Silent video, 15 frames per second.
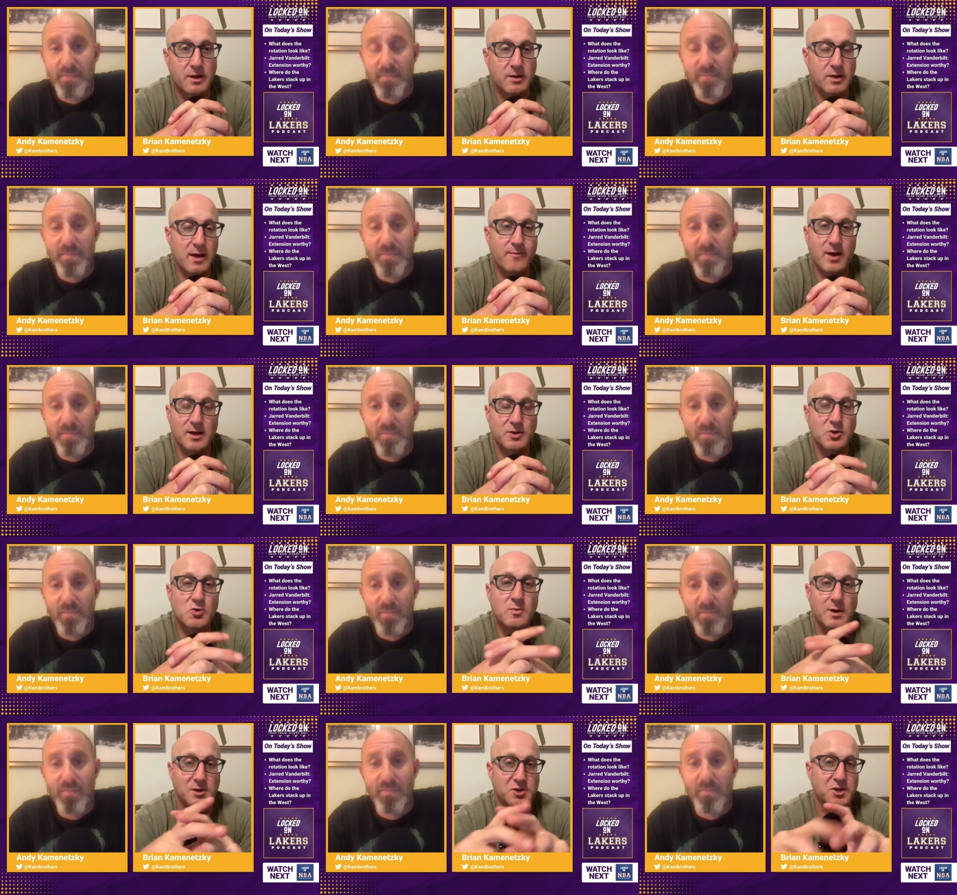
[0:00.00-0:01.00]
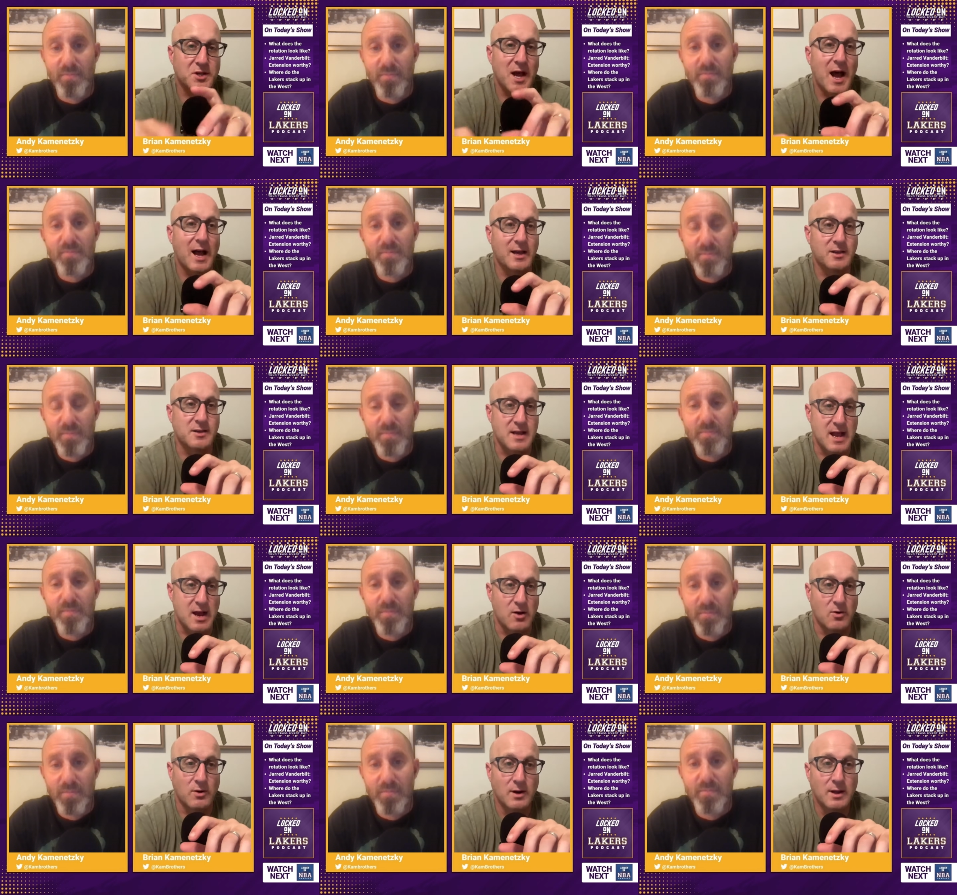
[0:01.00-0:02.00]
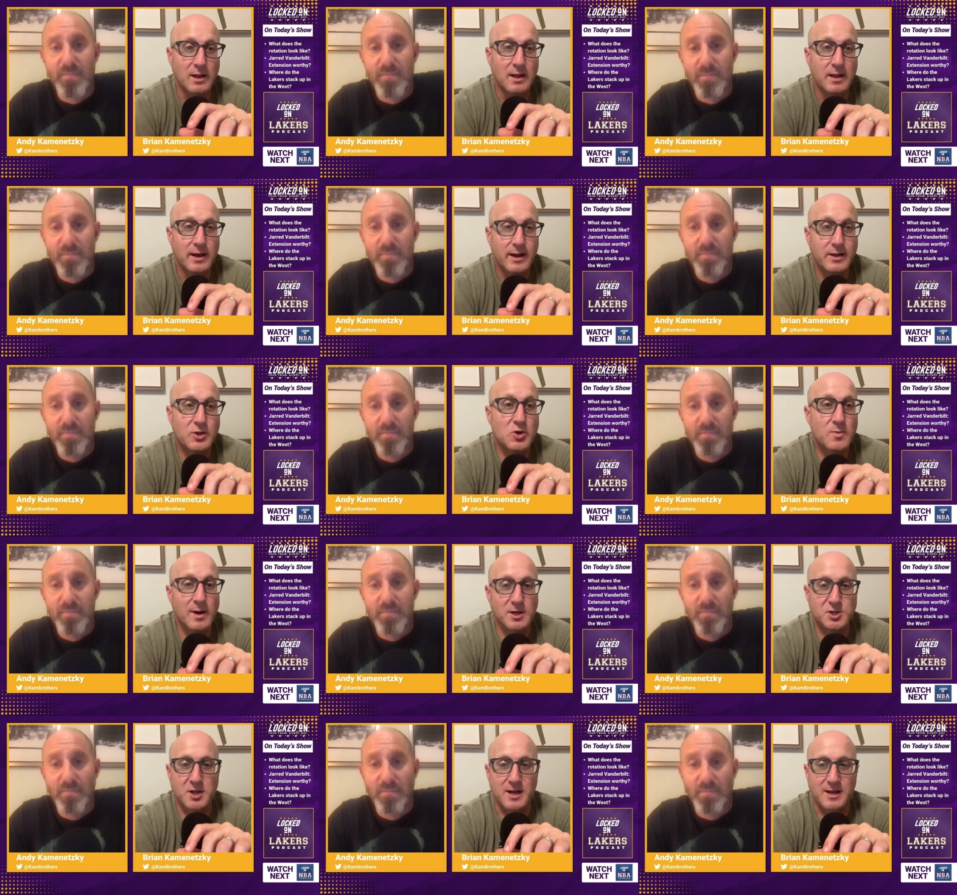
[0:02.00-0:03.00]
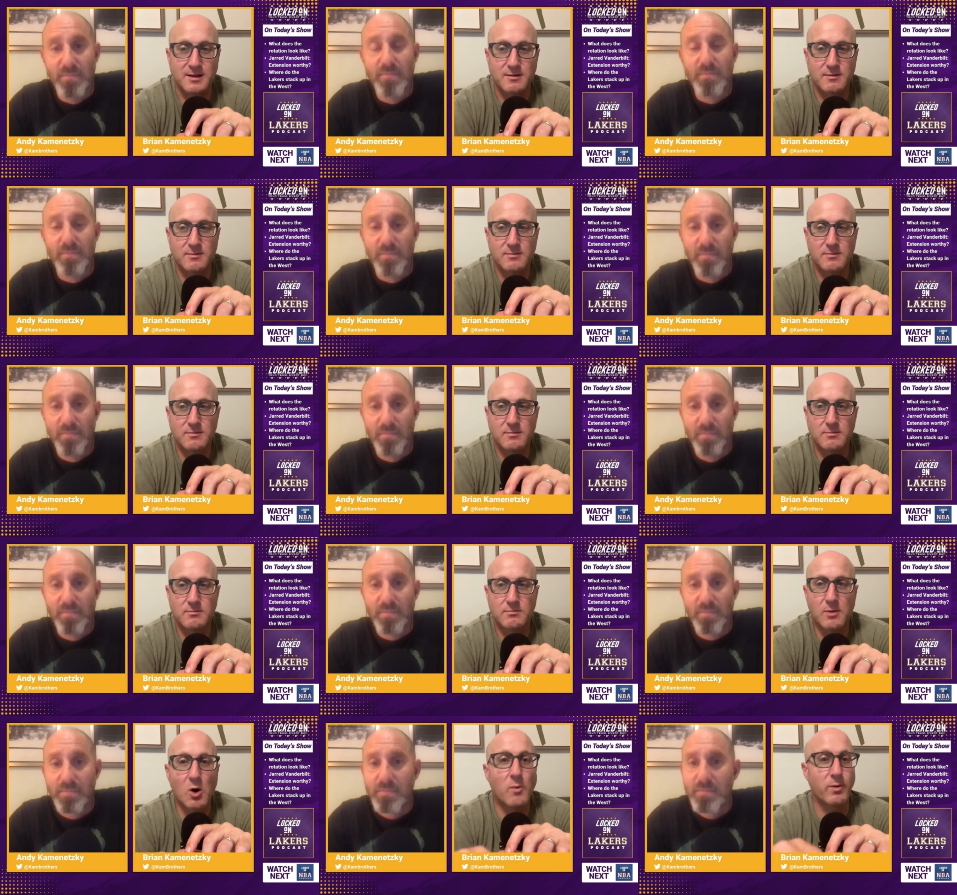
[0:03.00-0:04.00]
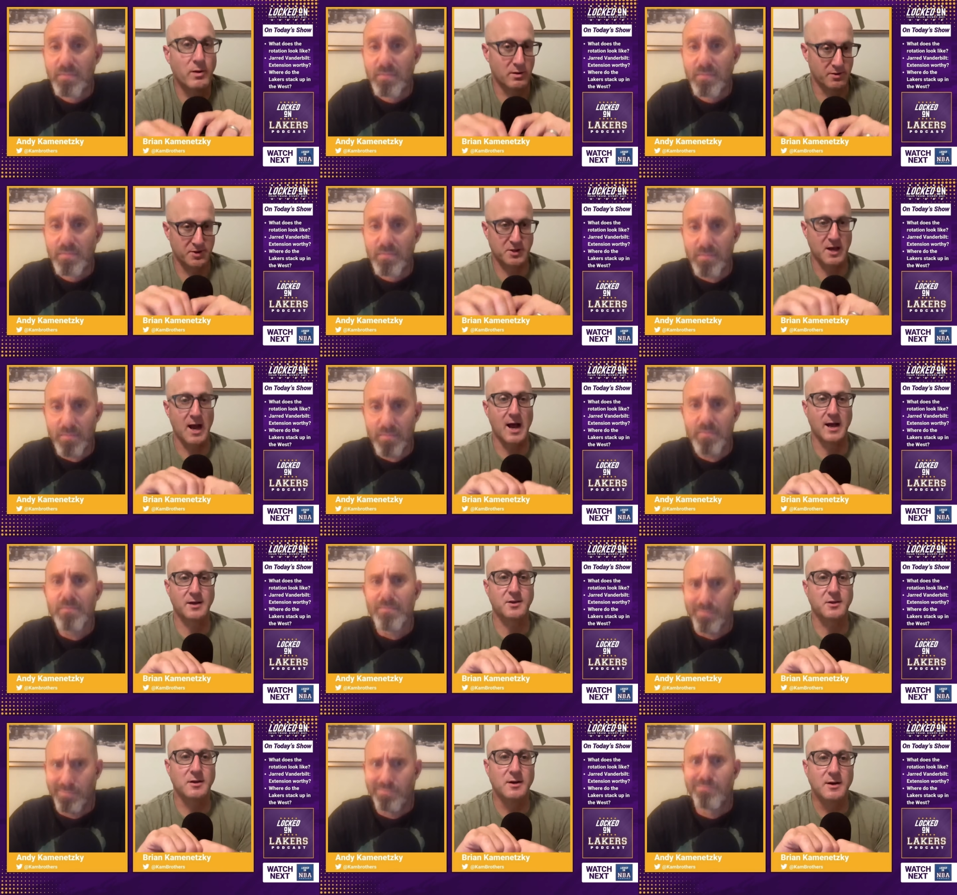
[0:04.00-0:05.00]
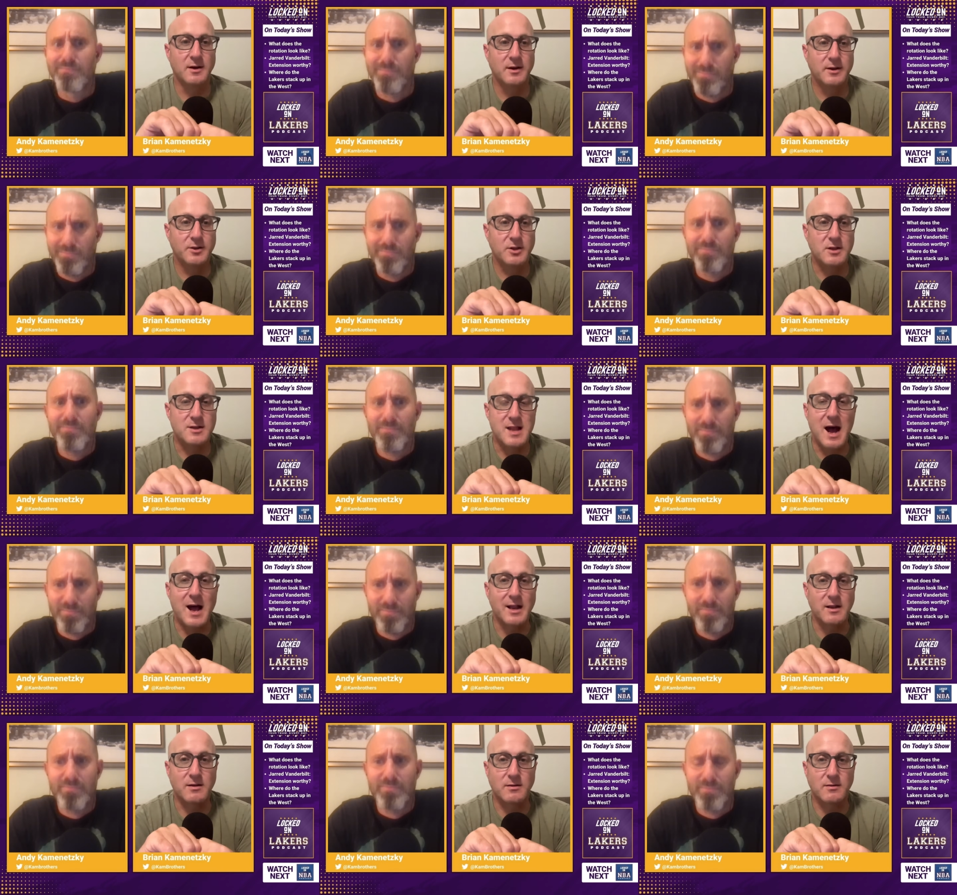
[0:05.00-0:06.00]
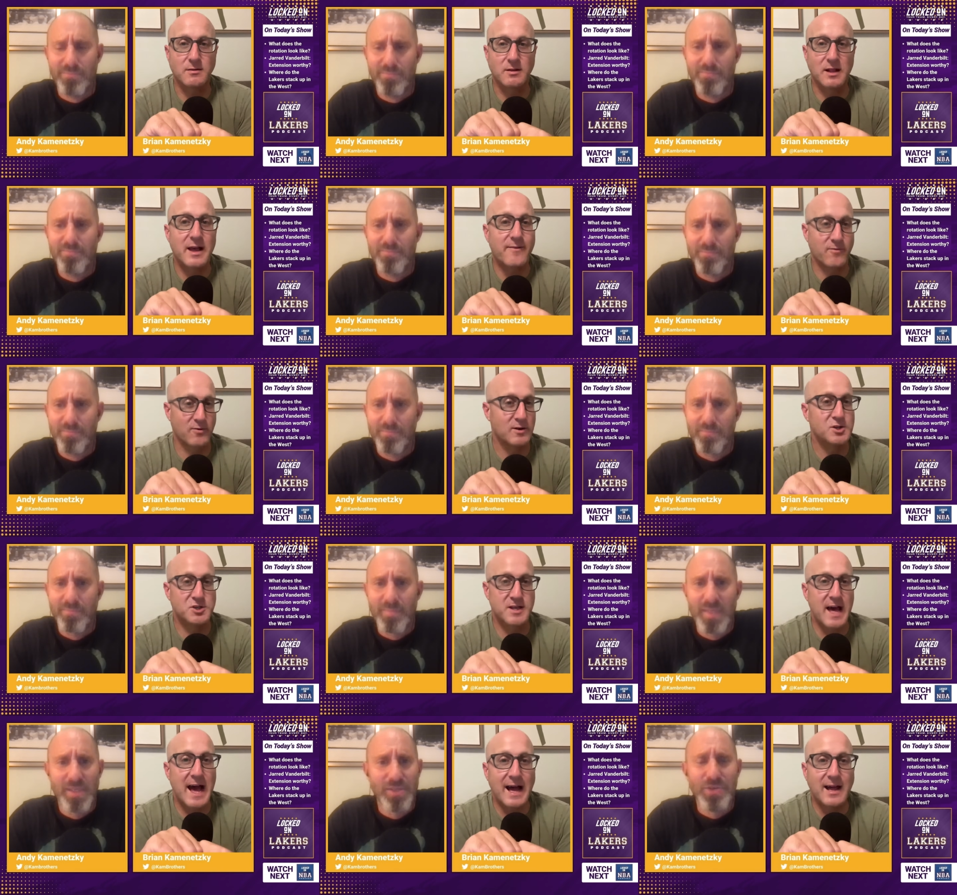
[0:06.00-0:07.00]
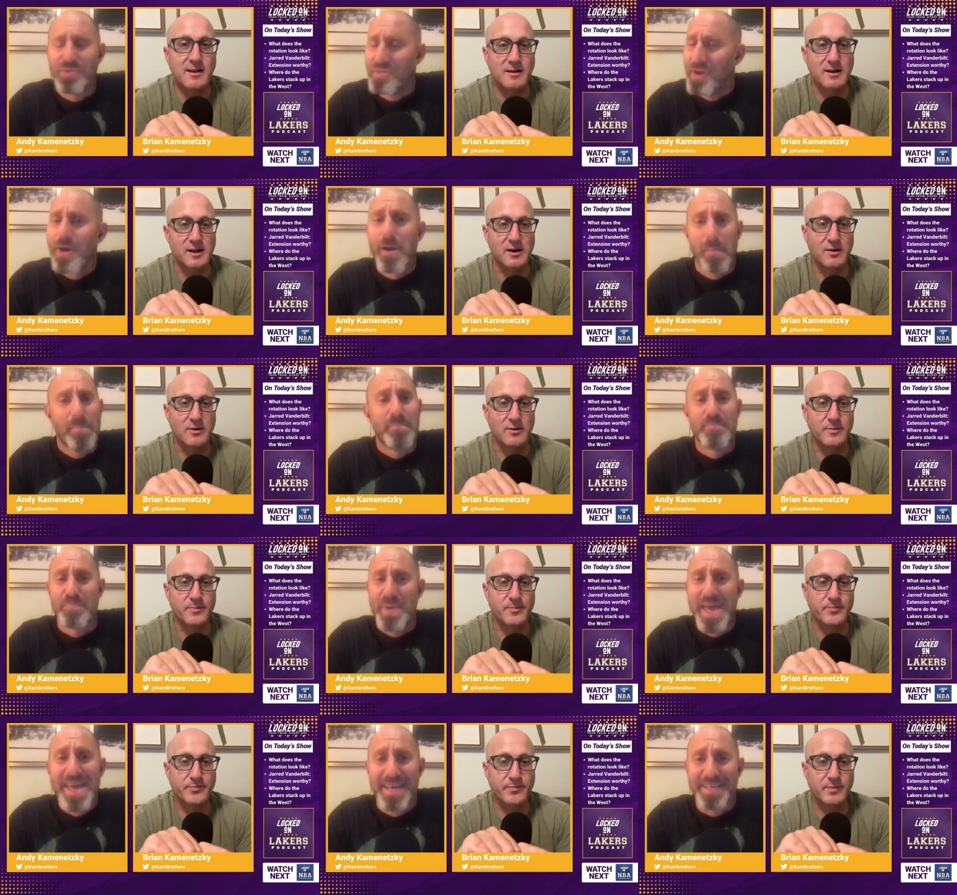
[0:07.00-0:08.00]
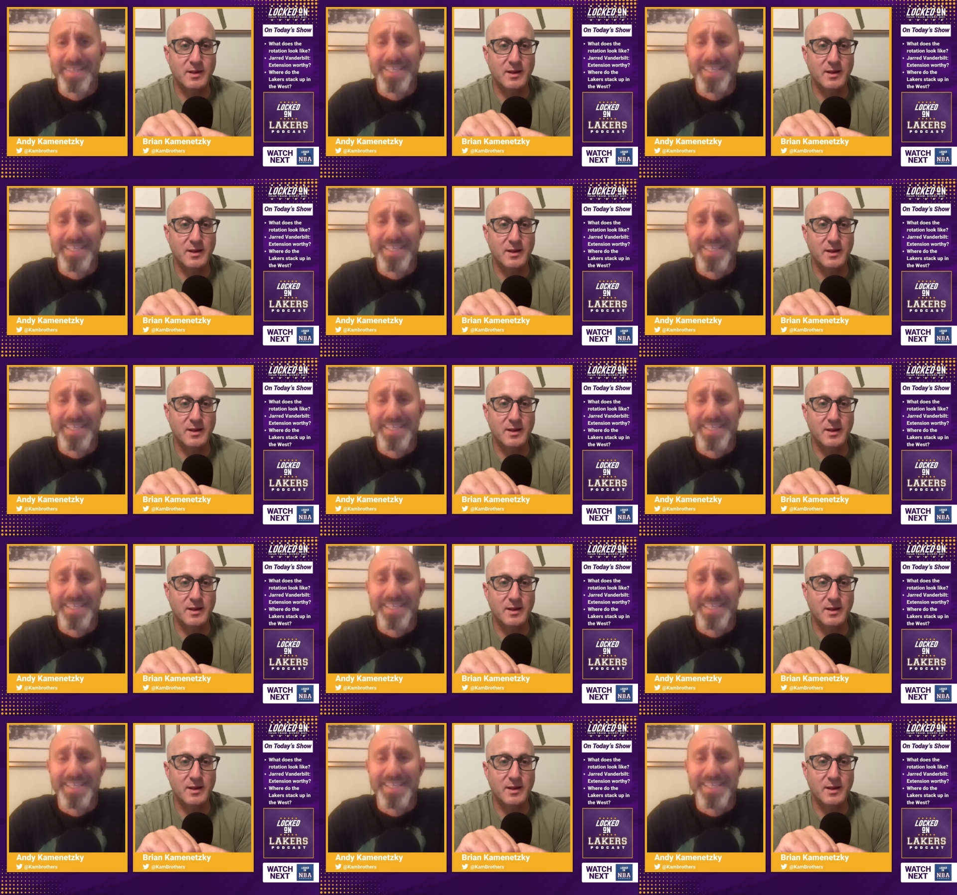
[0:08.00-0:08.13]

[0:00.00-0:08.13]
Speaker 1: they, they've got too much size now, and too much like mobile size to not leverage that. Dude, they're you know? a big